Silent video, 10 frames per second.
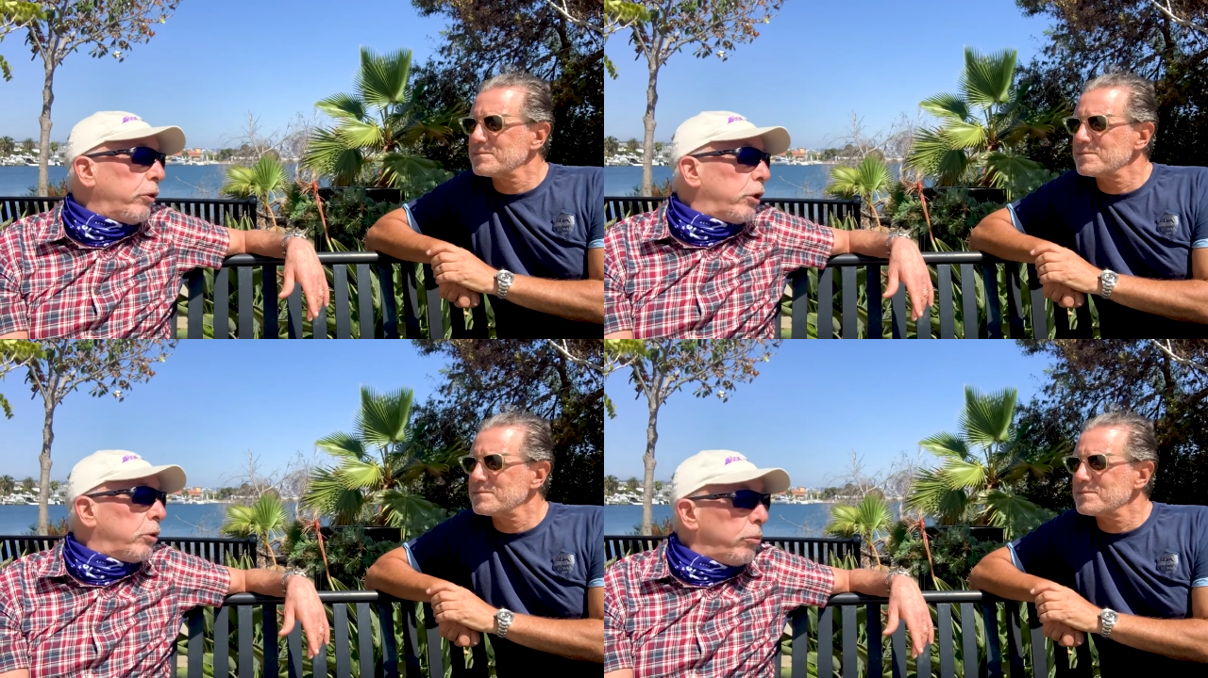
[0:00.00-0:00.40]

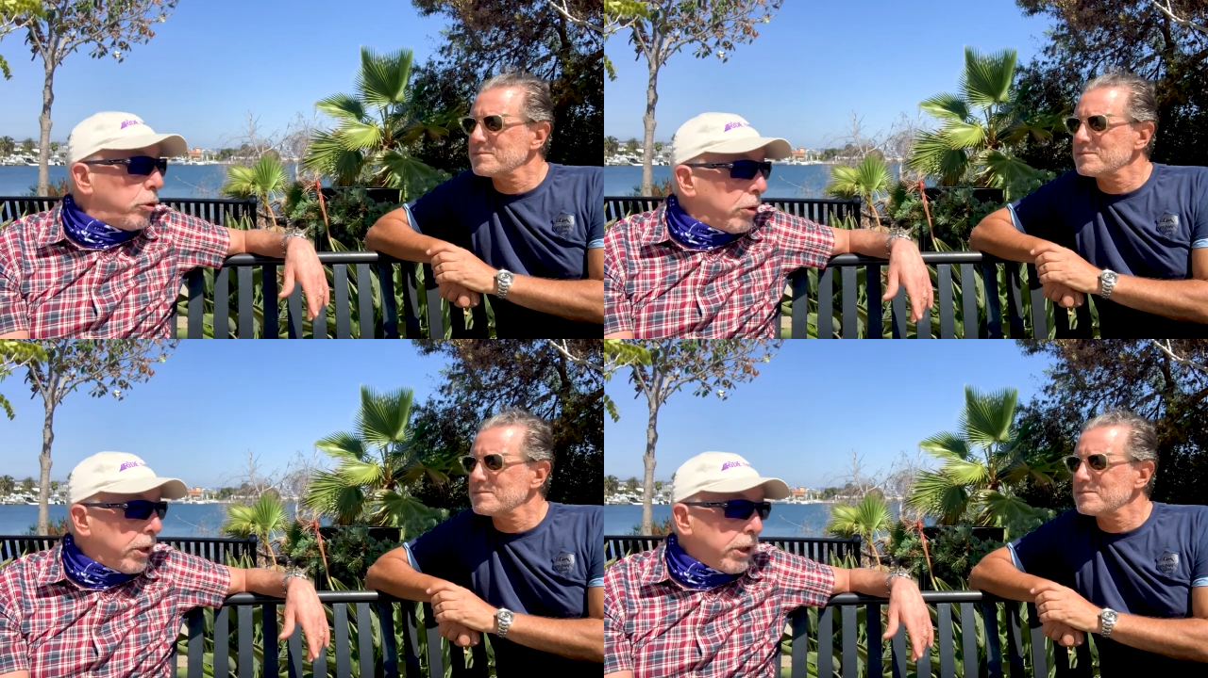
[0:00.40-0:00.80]
Speaker 1: of the
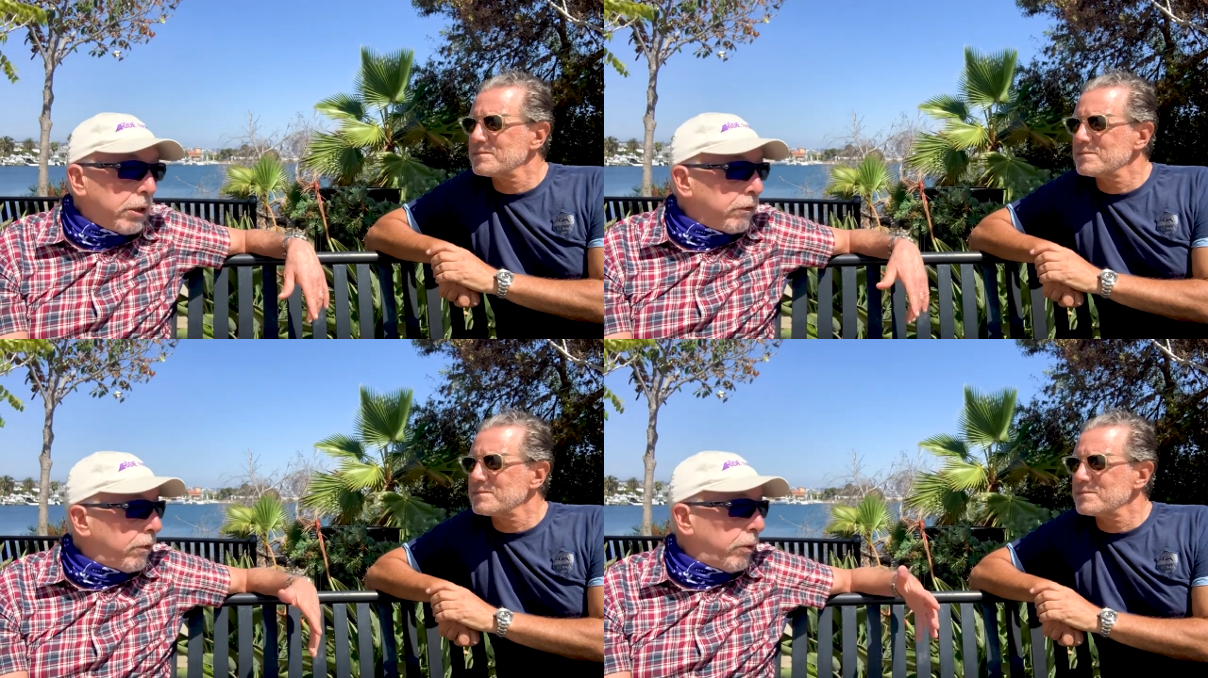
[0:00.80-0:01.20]
community.
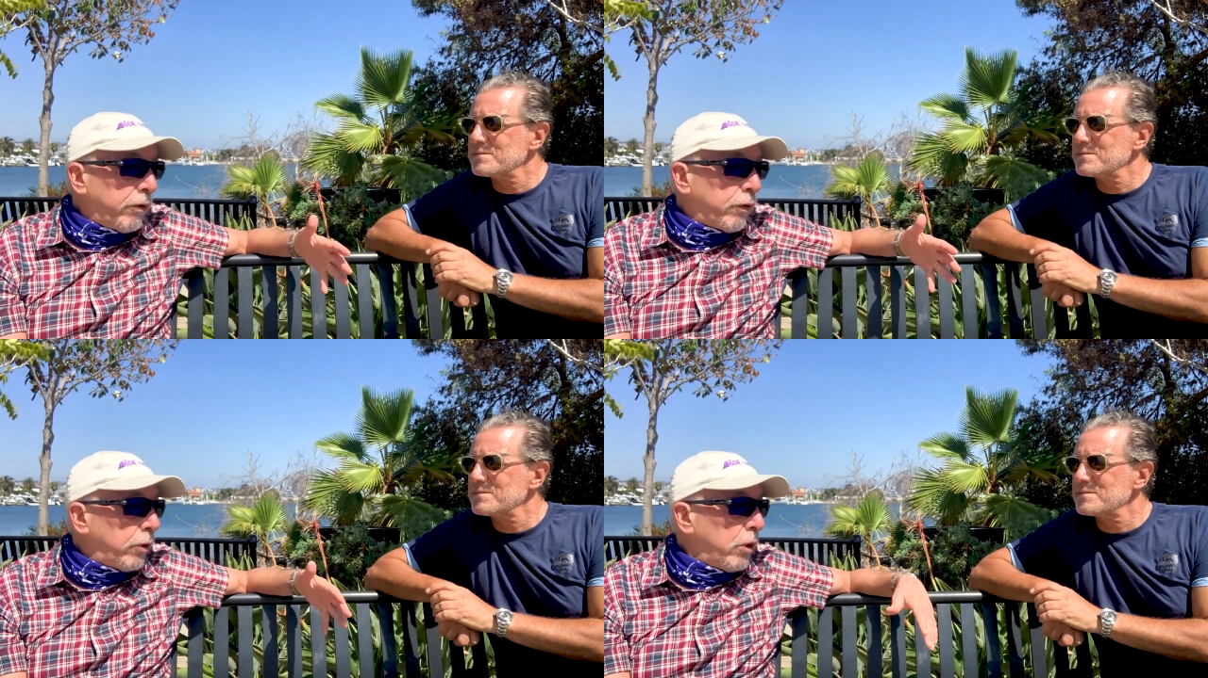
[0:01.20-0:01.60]
And so
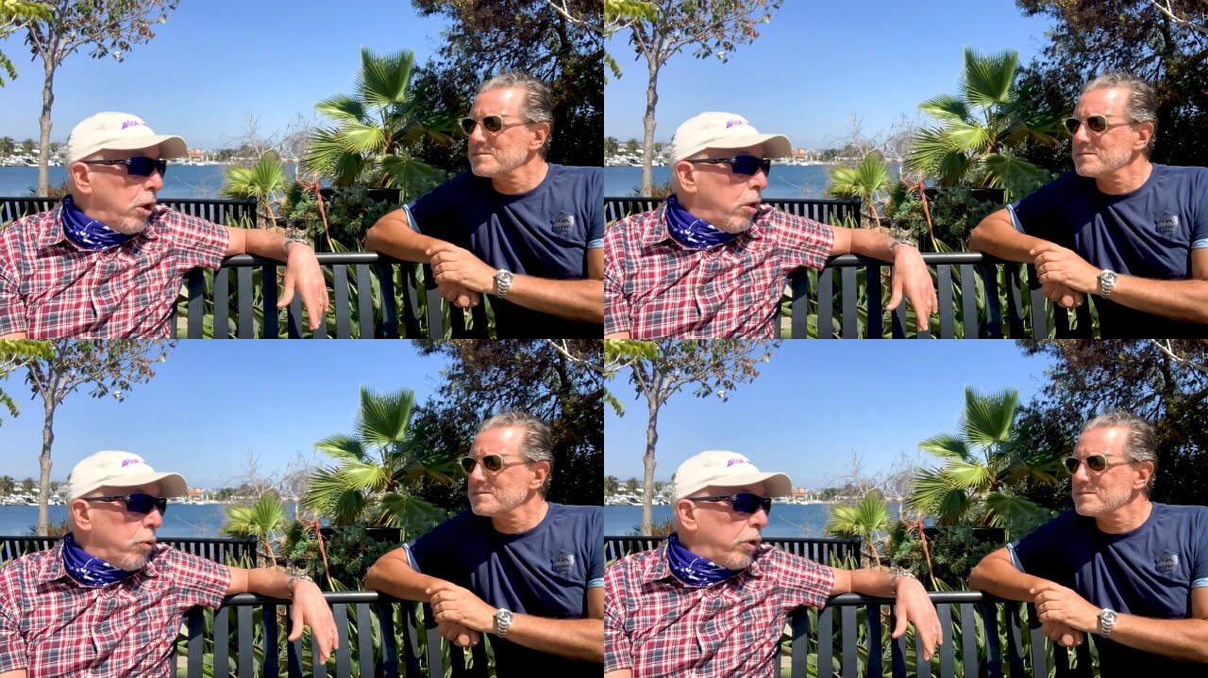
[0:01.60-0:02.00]
even
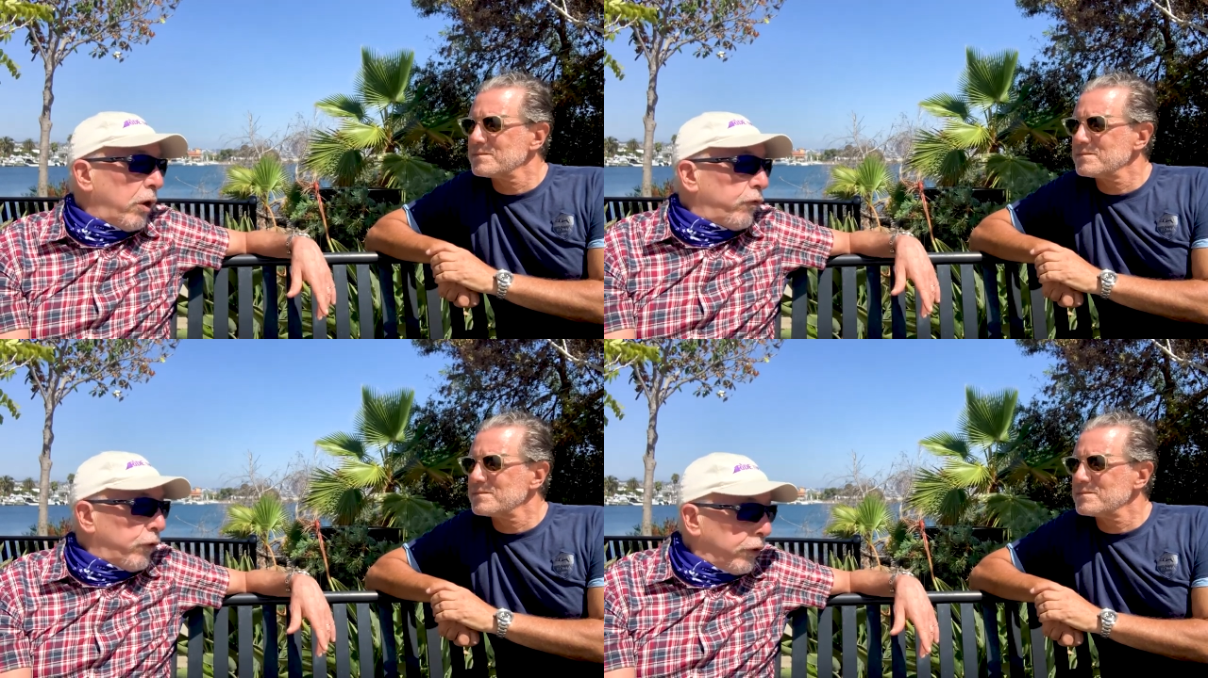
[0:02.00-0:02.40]
when
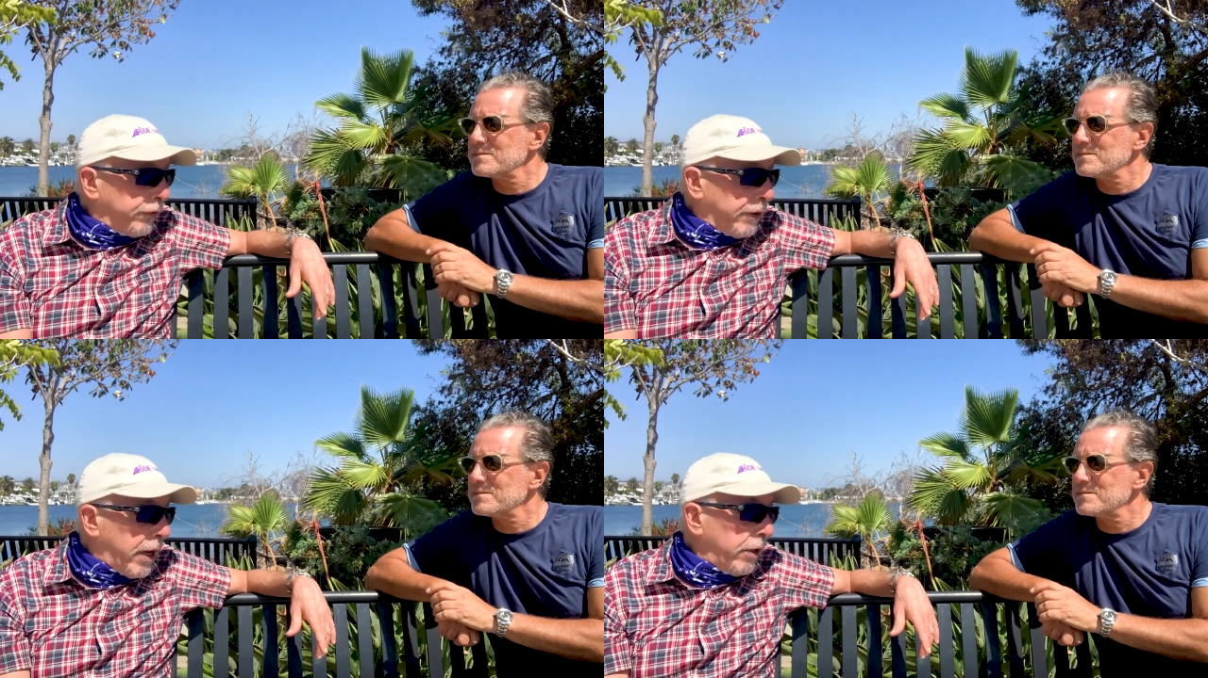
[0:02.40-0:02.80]
I
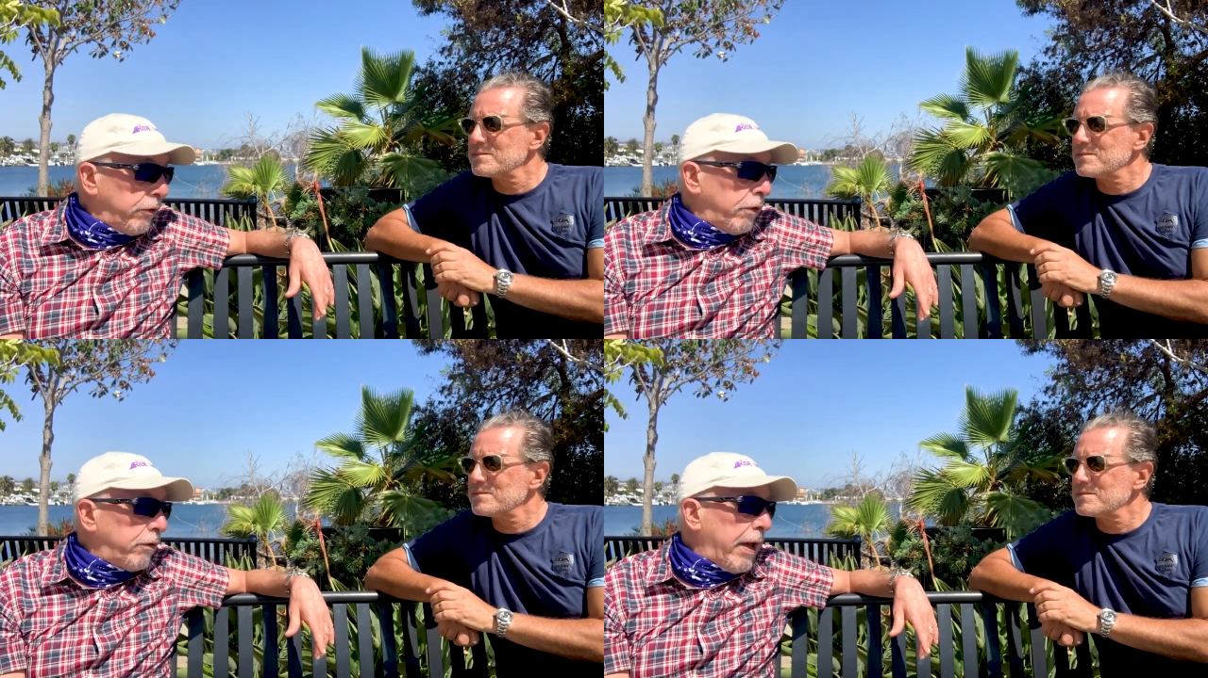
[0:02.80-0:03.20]
first got
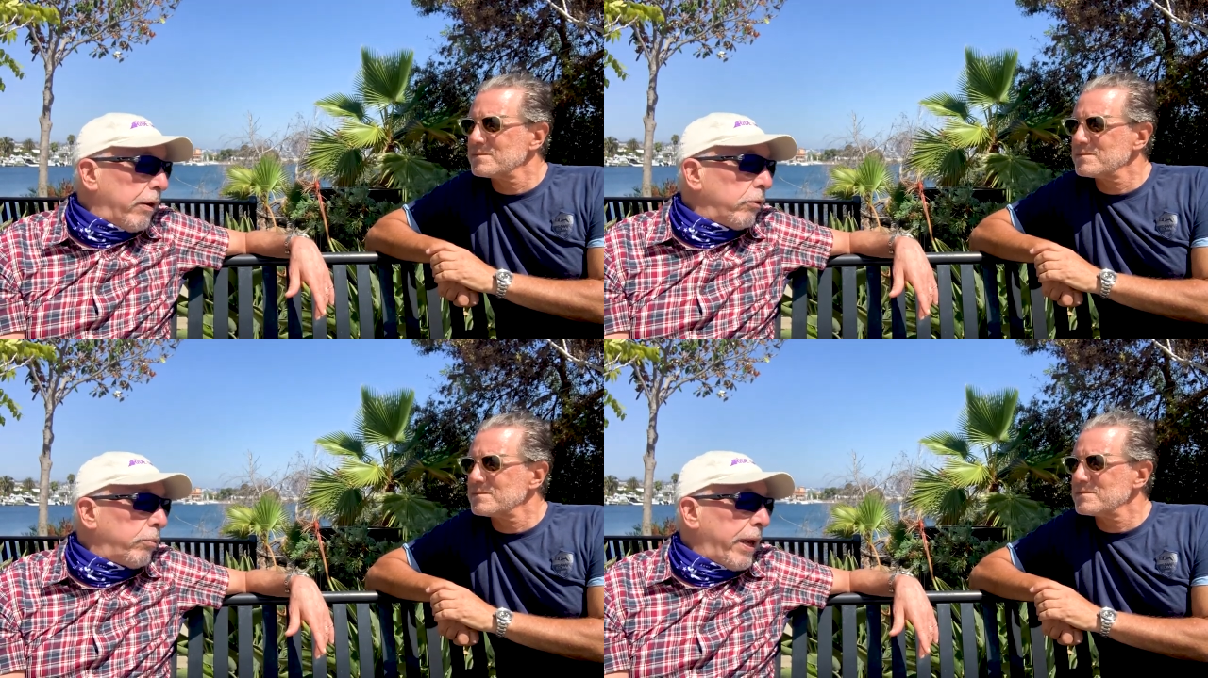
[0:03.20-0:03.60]
into
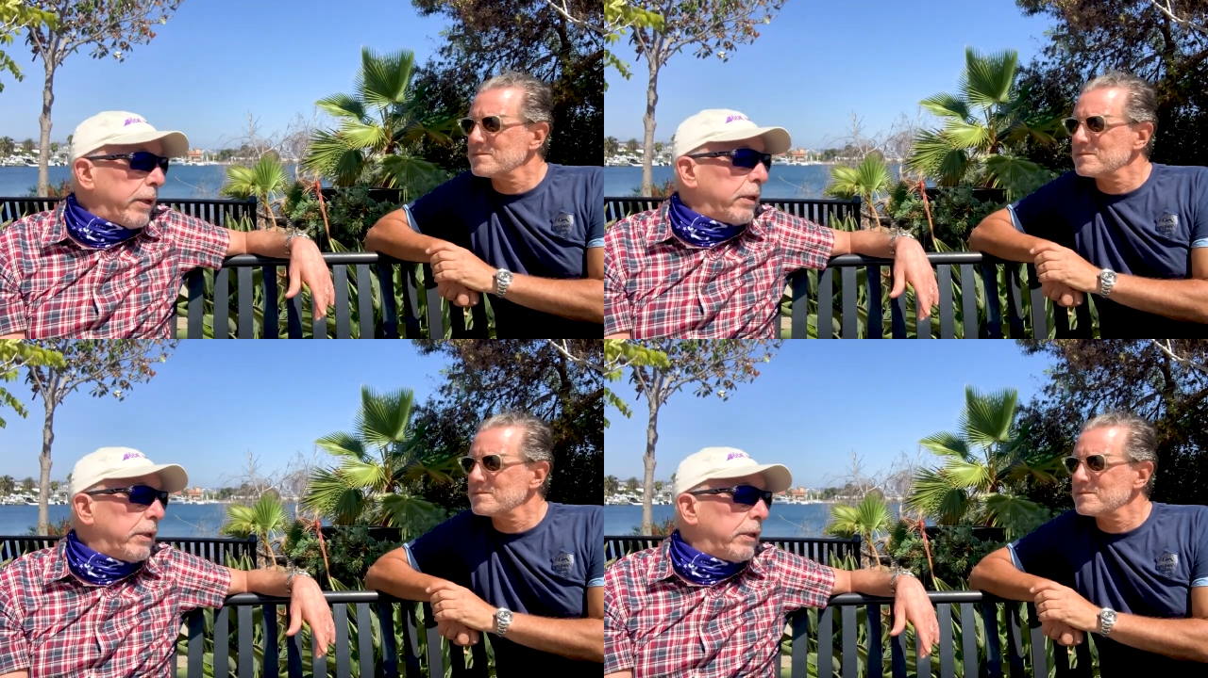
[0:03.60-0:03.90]
town back in the